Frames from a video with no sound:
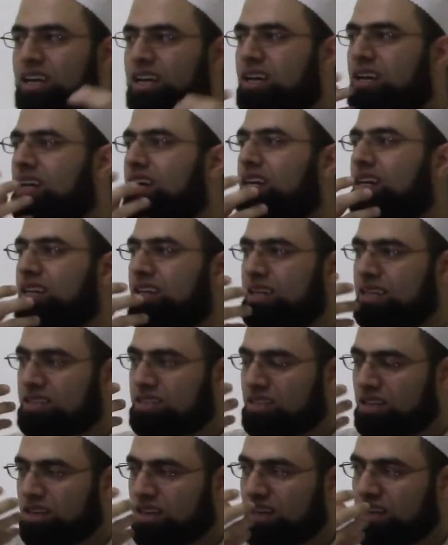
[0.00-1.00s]

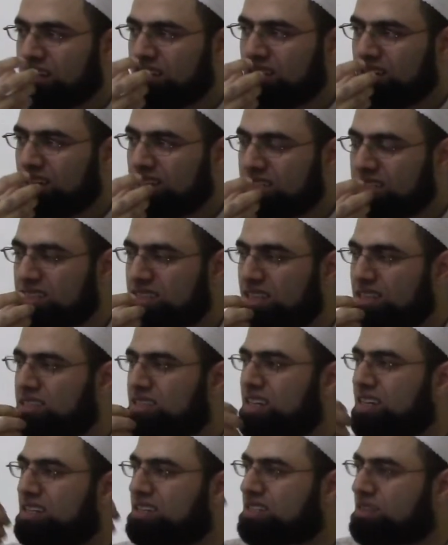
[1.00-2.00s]
Cleanliness, is
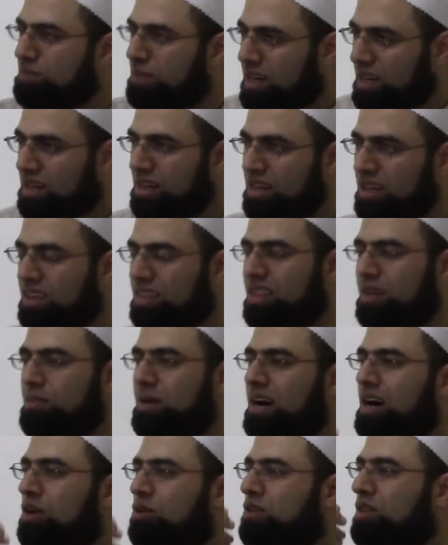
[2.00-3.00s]
there a smell in the
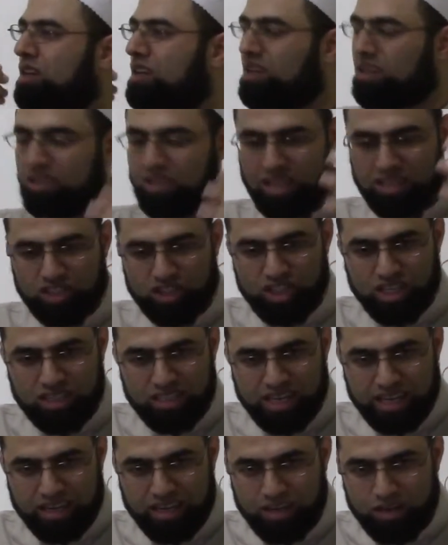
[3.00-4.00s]
mouth? Does she
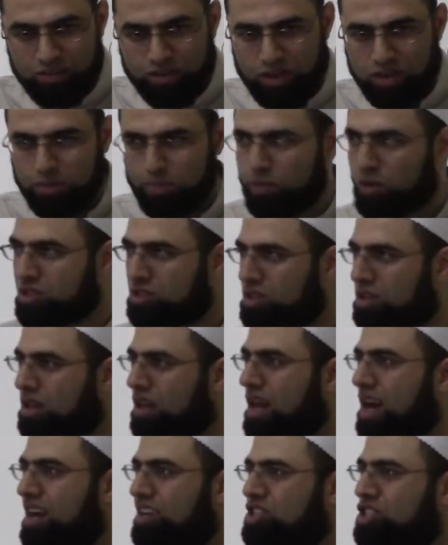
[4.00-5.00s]
take care of her
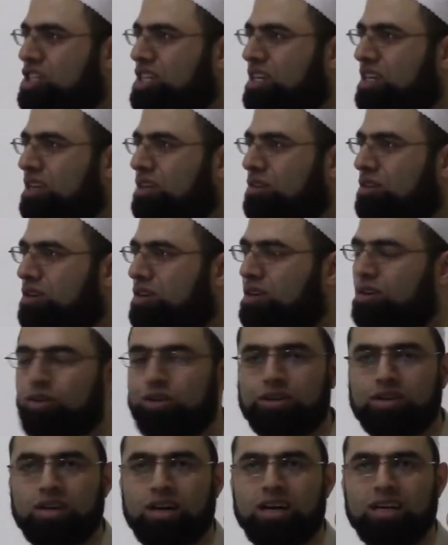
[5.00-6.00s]
personal hygiene
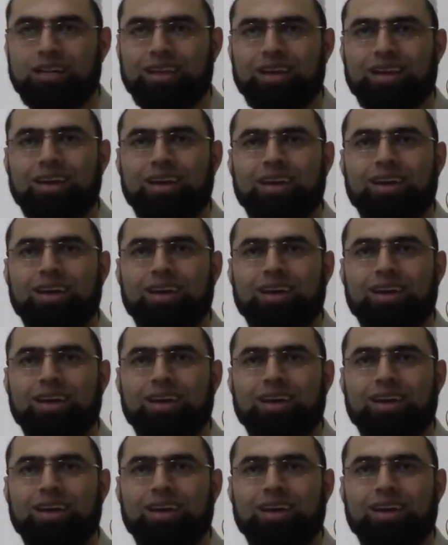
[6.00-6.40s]
or not?